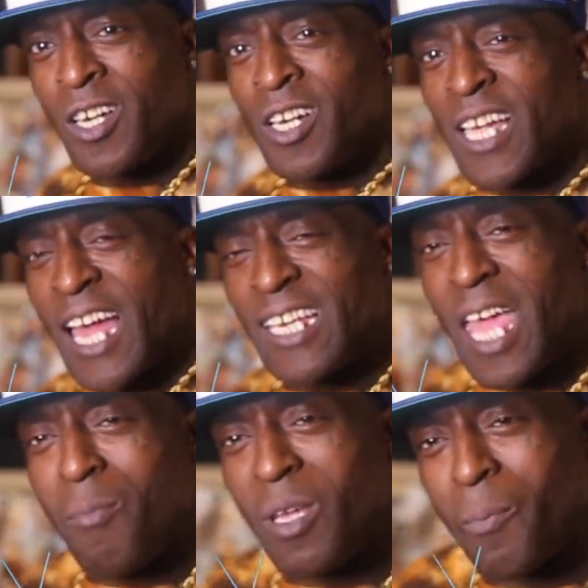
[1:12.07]
Yeah.
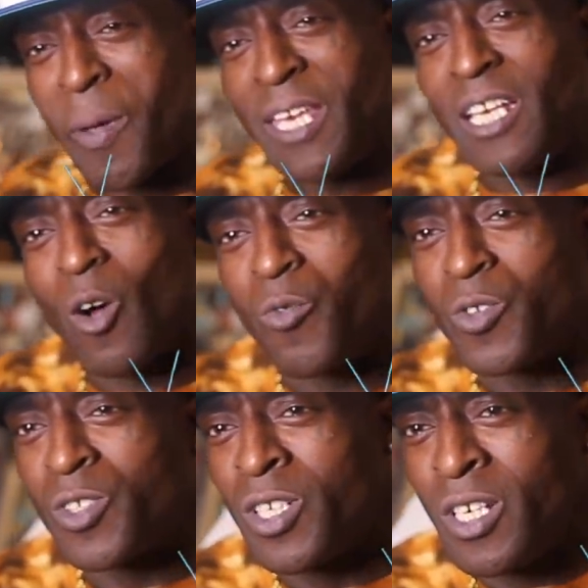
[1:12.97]
Goddamn me, the penny
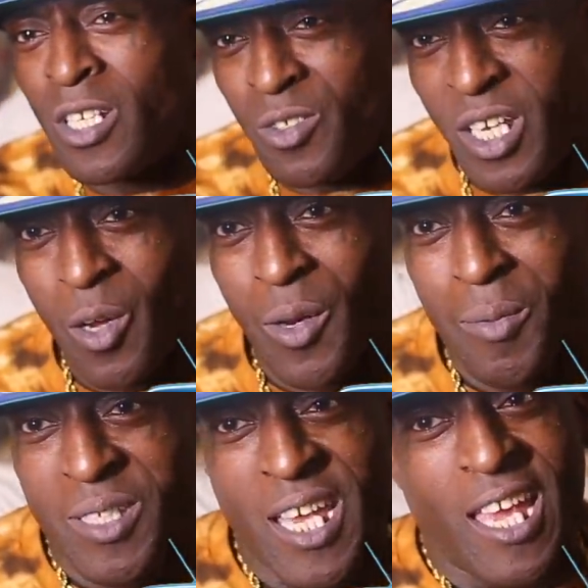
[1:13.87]
loafers. You dig what
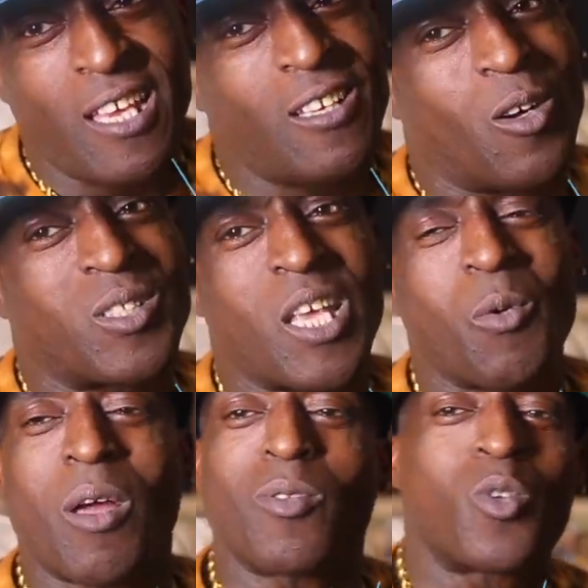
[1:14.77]
I'm saying? You know what I'm saying?
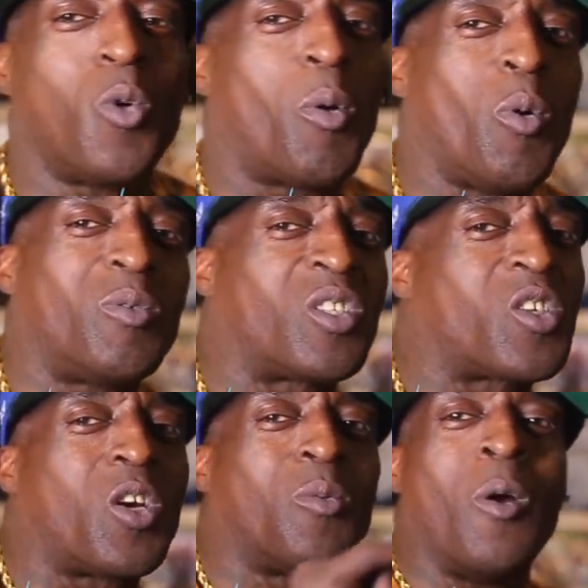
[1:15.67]
We come to school, but we was
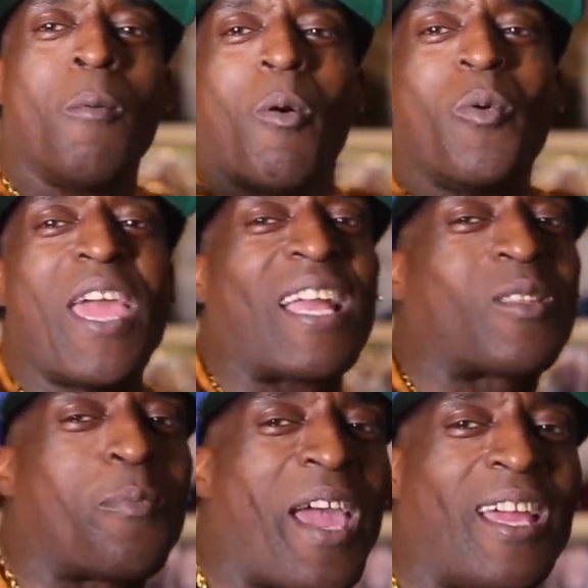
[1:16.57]
determined, but we act
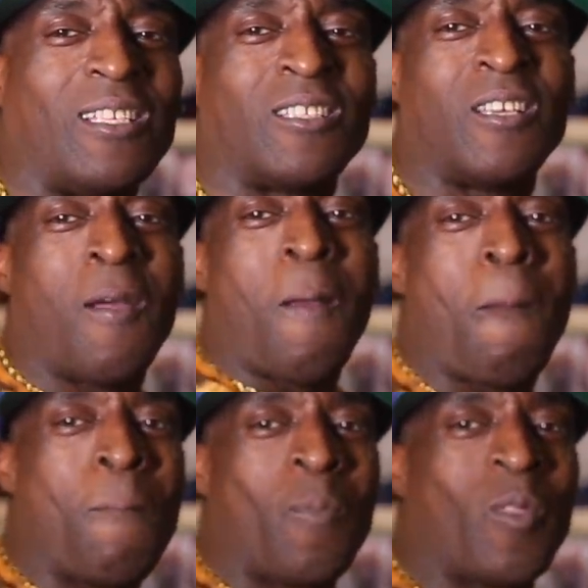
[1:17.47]
the baddest.
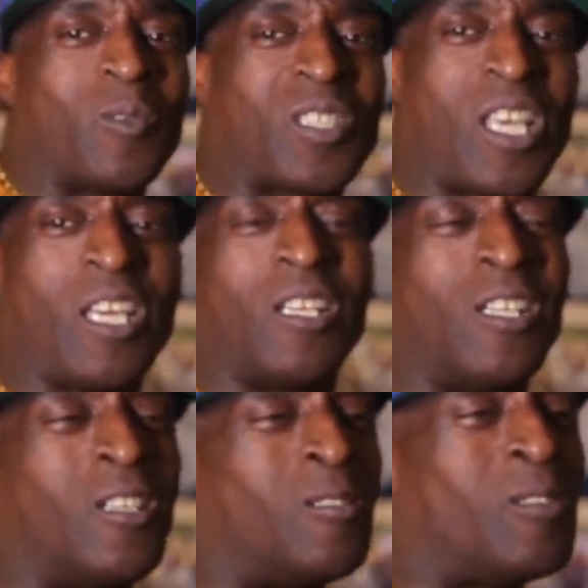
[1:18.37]
You know what I'm saying?
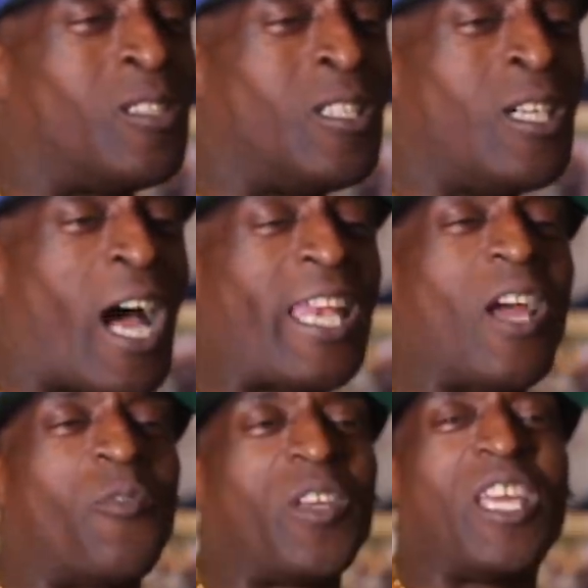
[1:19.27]
Uh, I
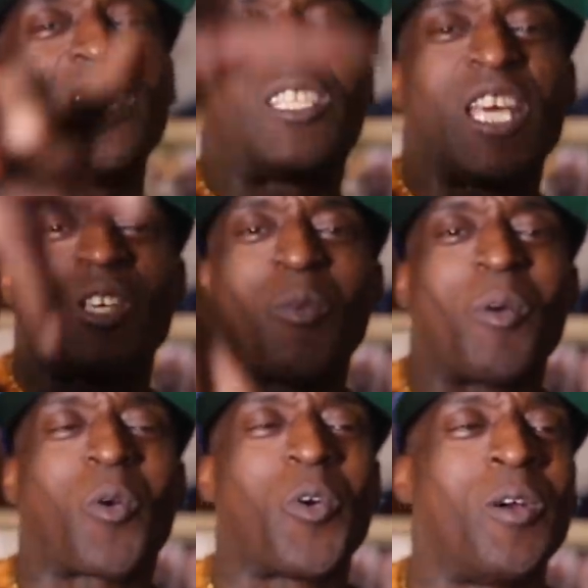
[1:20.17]
never forget Tales from
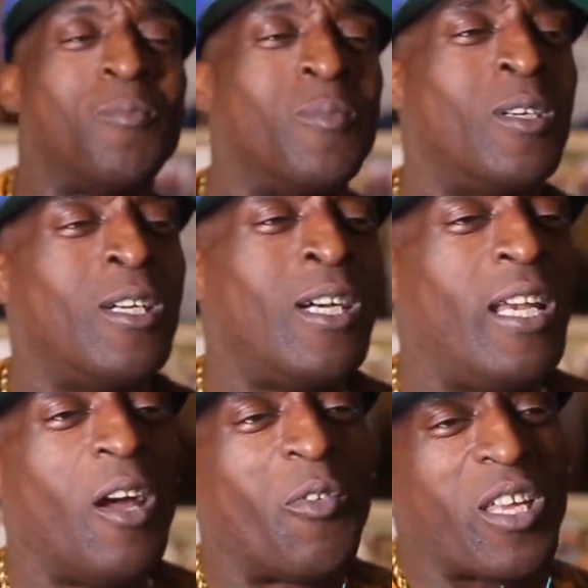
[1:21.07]
a Crip.
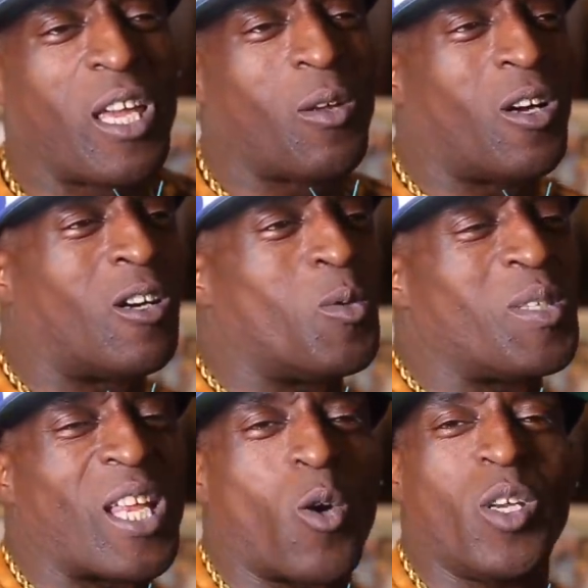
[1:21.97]
I never forget, um, we
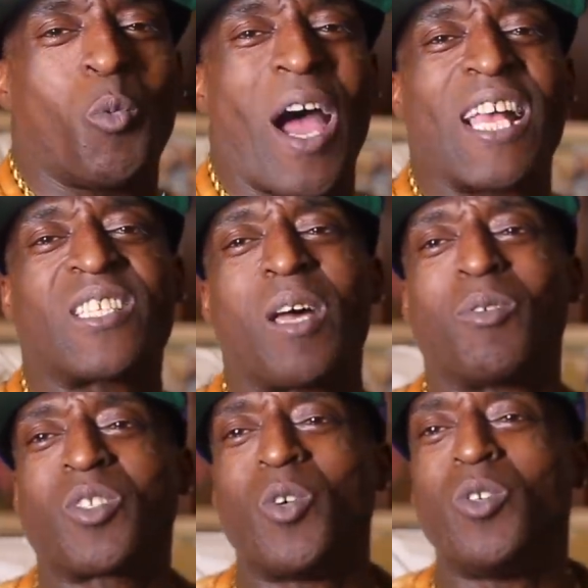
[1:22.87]
was at ODY
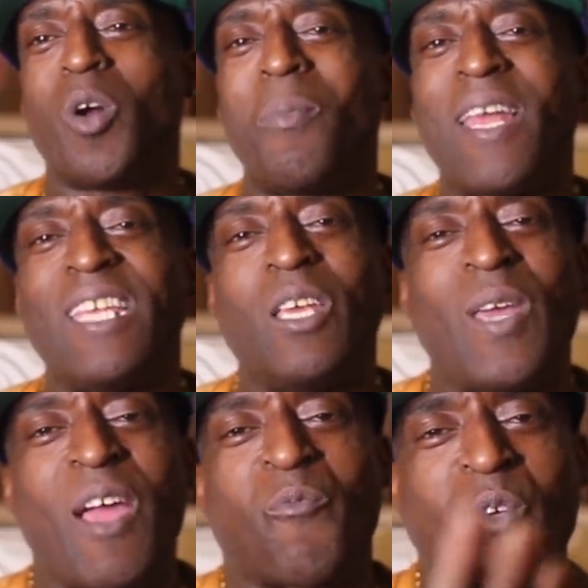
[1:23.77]
summer school. You know, back then
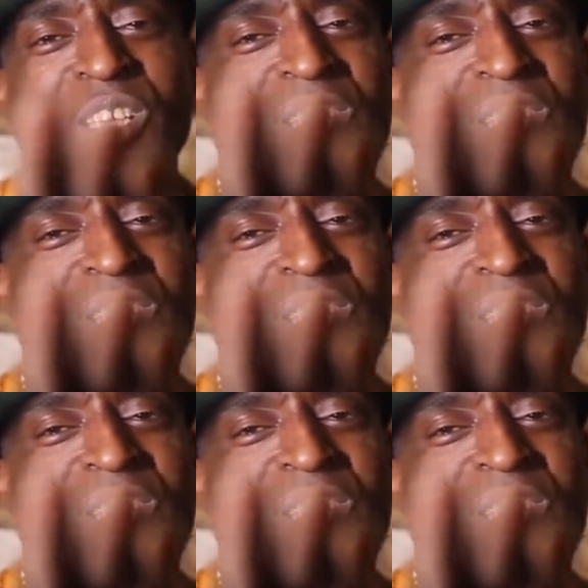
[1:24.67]
you had free